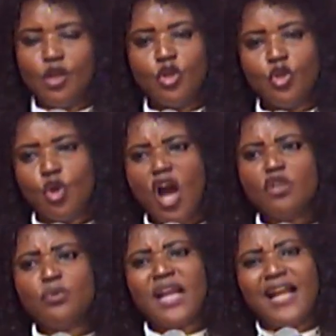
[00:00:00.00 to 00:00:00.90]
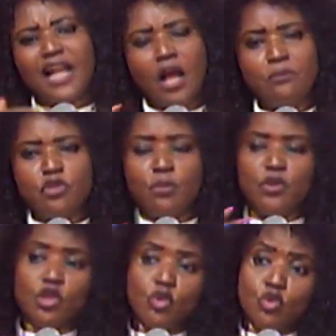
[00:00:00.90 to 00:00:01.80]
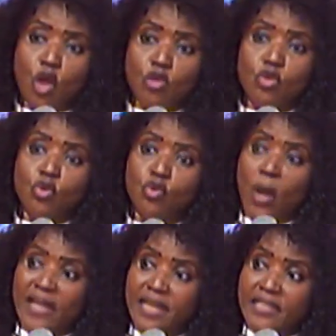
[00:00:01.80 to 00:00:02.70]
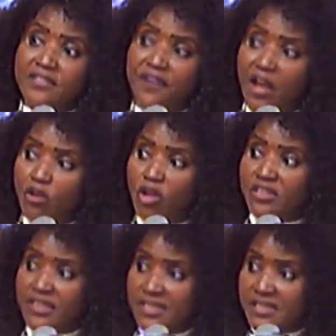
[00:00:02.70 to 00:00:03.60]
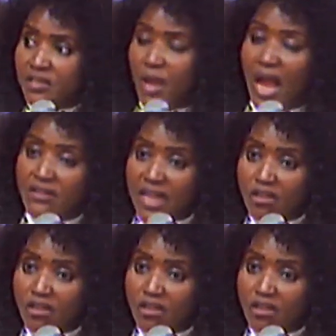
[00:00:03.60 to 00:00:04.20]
God will allow me to begin to talk to you to identify occultic things in your house that you